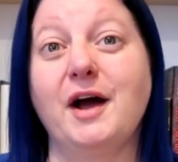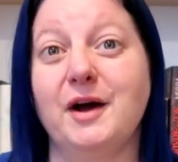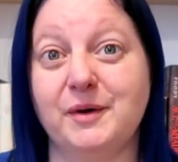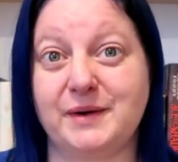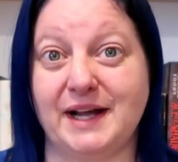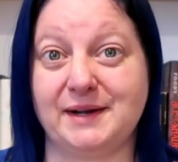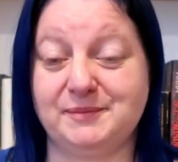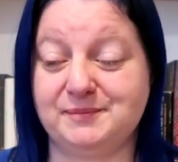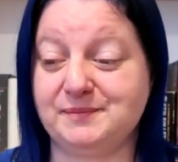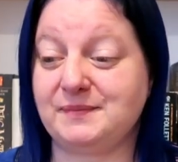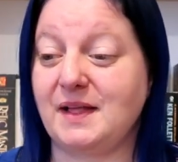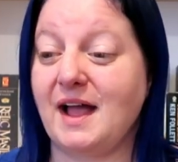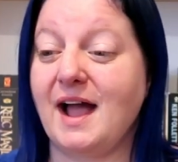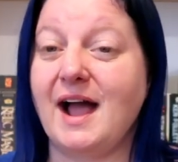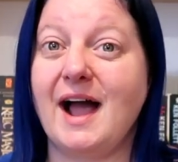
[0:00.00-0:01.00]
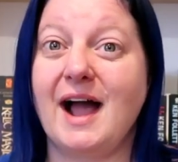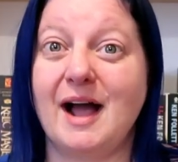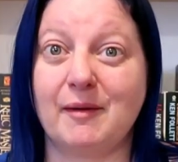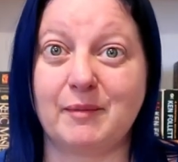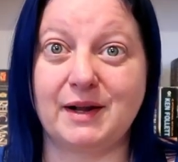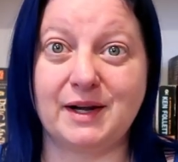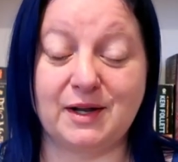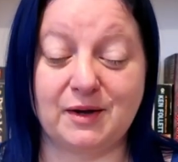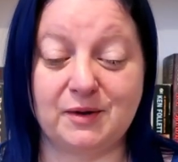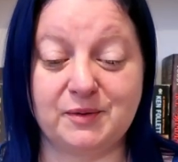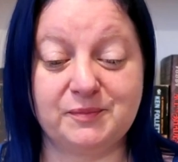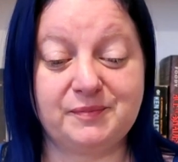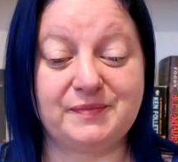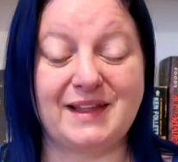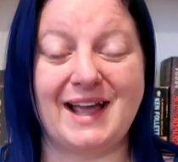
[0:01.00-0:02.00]
Okay, I'm gonna
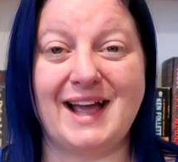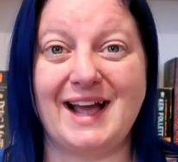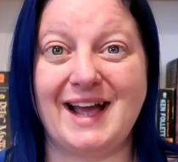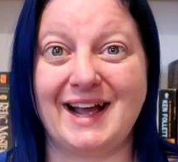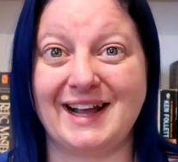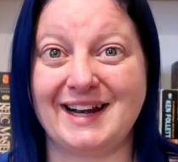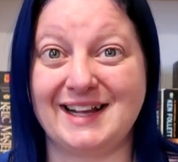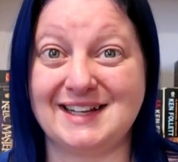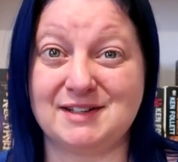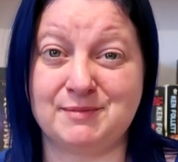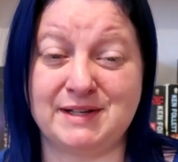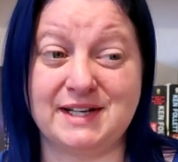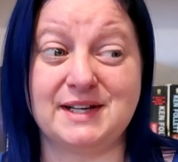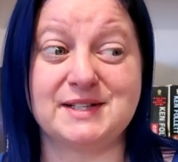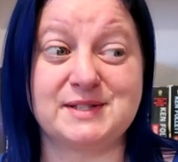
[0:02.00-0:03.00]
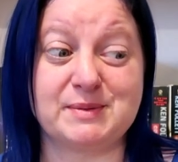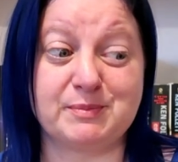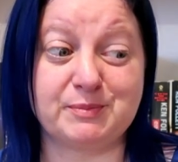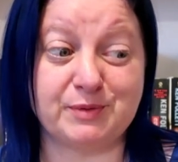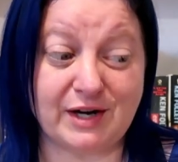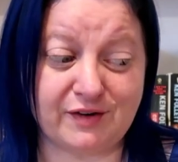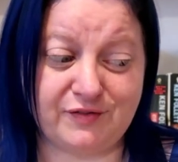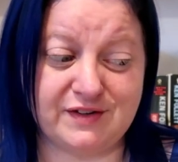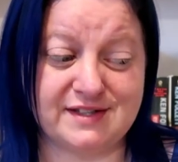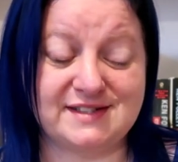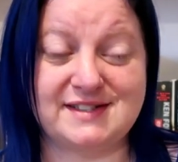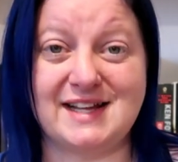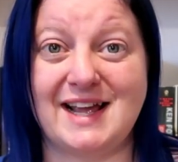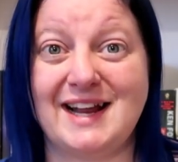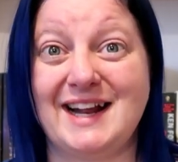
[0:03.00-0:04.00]
go I gotta get me some
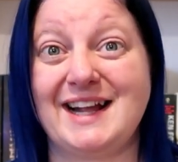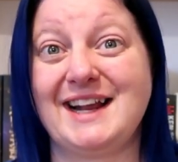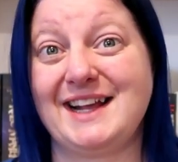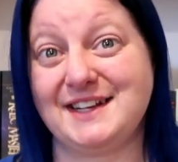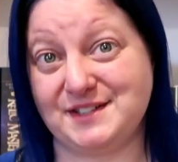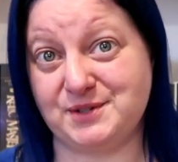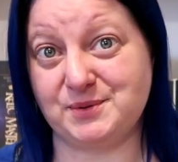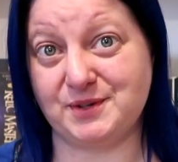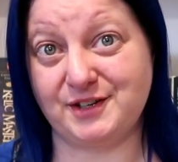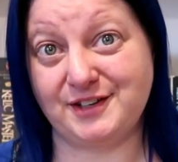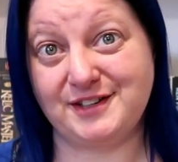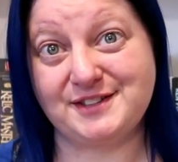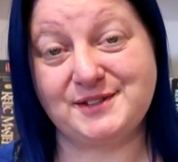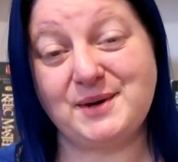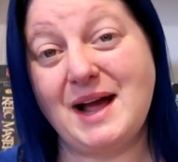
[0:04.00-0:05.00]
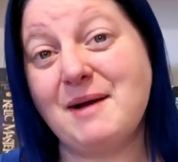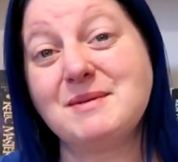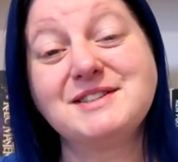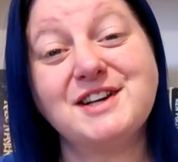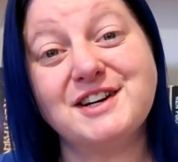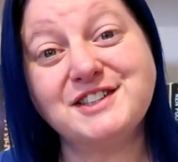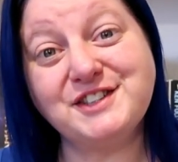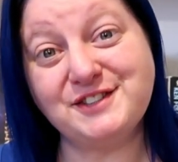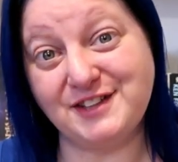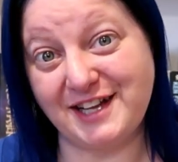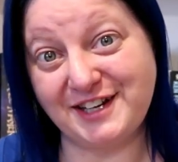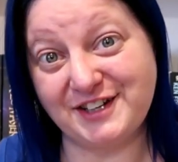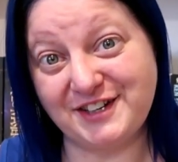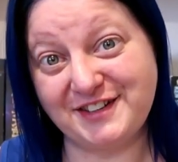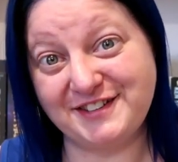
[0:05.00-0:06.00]
breakfast and I gotta get to work. So I will talk to you
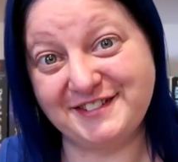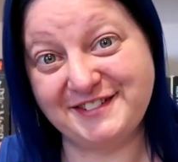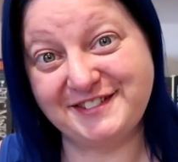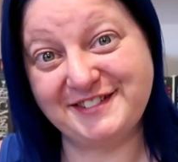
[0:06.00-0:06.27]
later.